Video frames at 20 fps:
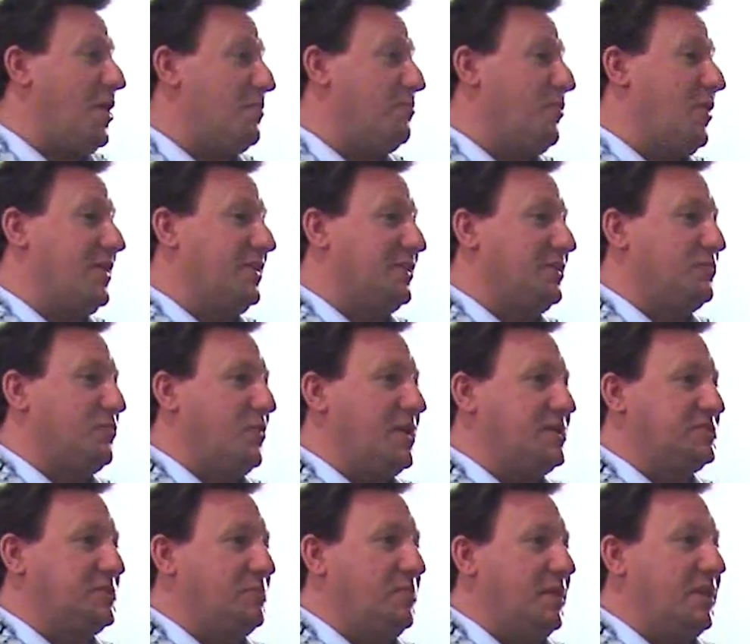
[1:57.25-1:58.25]
his brother's
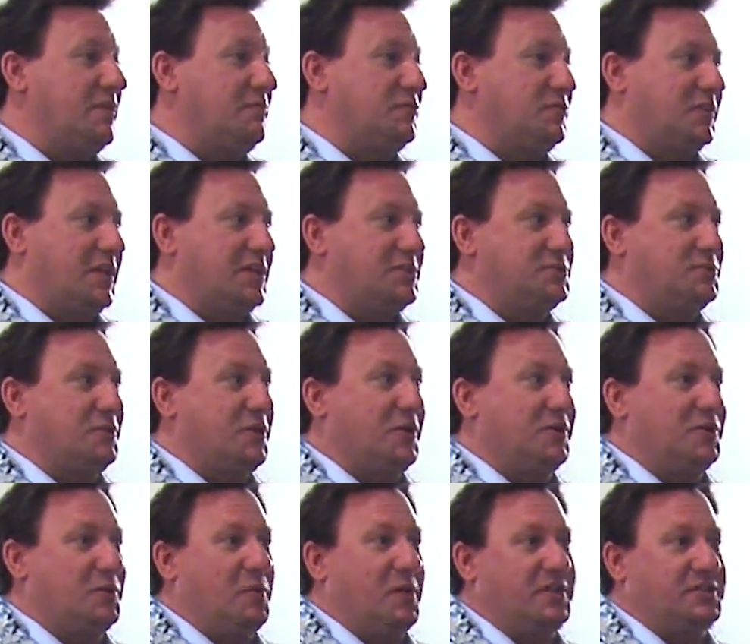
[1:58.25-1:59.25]
name, but all
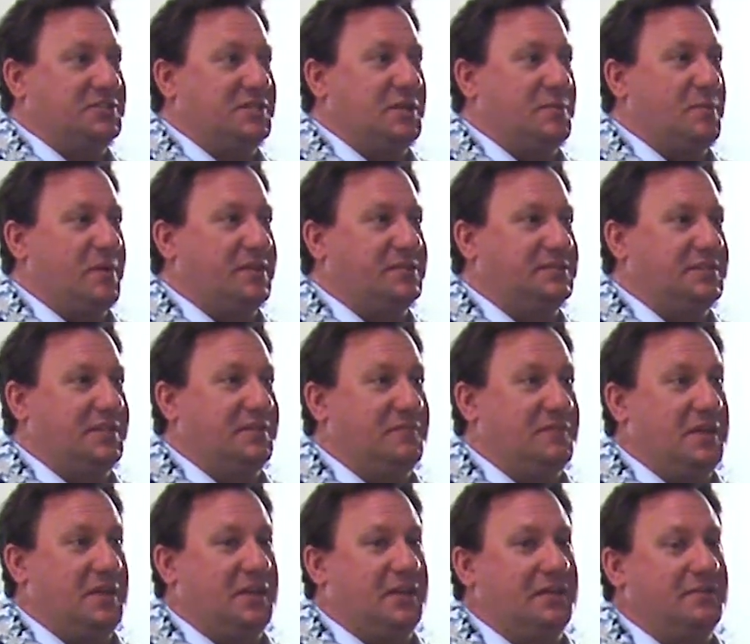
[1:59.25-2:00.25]
the other charities that
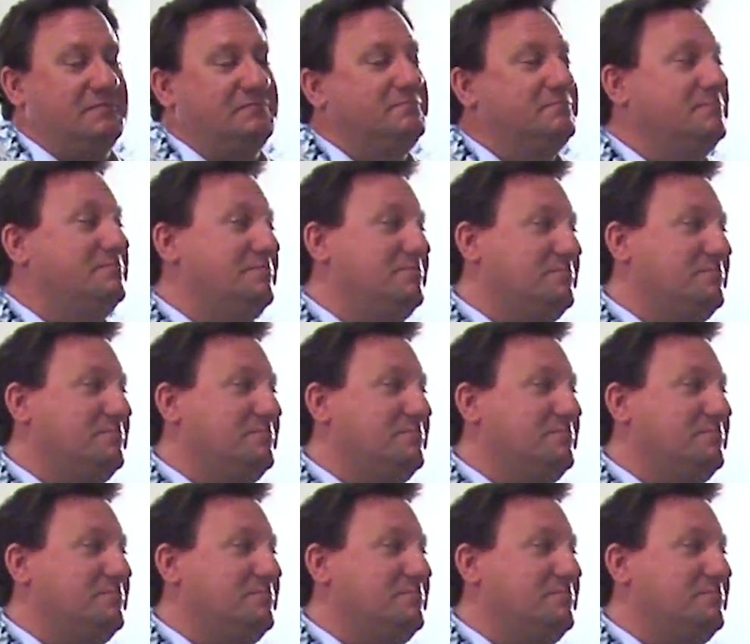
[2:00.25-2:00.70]
he's involved with.